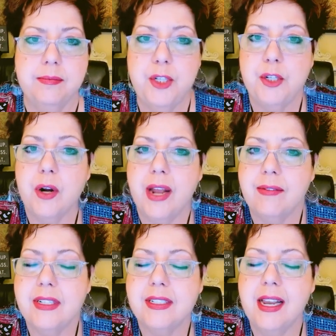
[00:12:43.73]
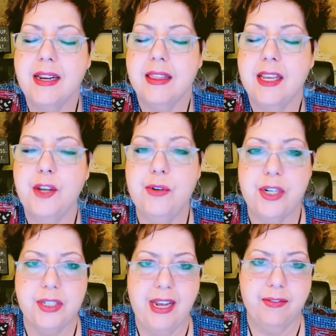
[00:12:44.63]
You don't have to say anything. You
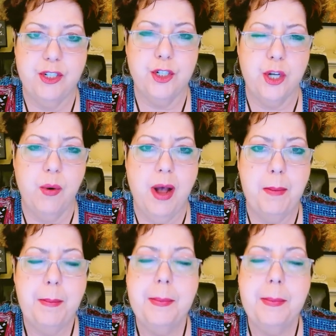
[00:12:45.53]
just have to show up.